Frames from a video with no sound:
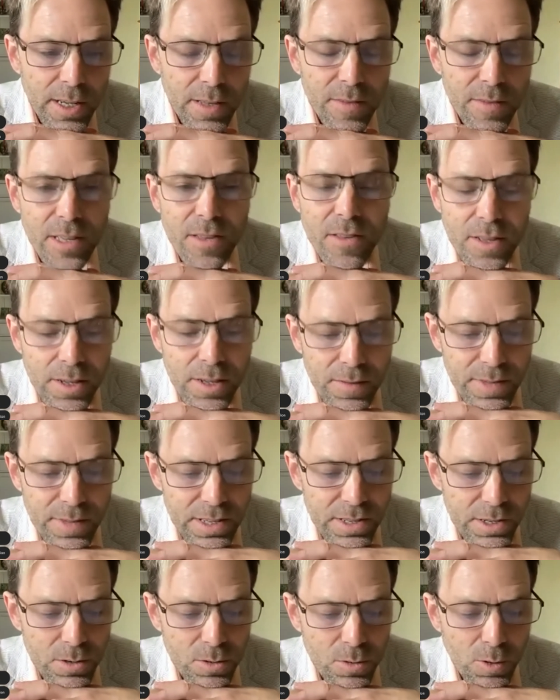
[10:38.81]
this
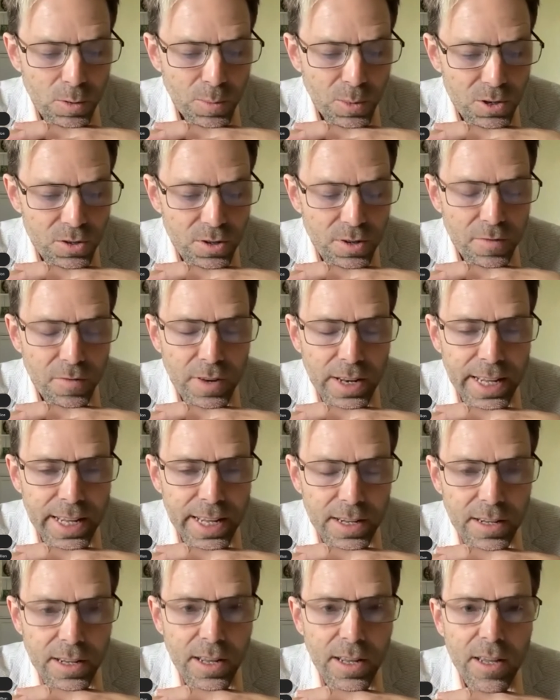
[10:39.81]
so-called moderate
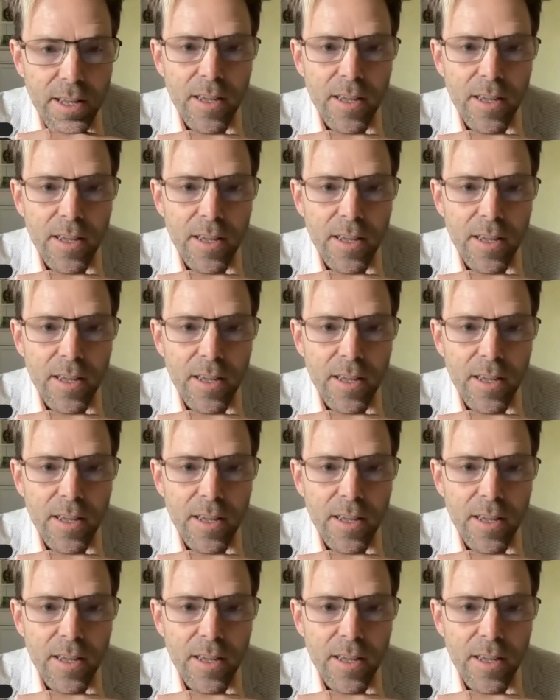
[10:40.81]
flank,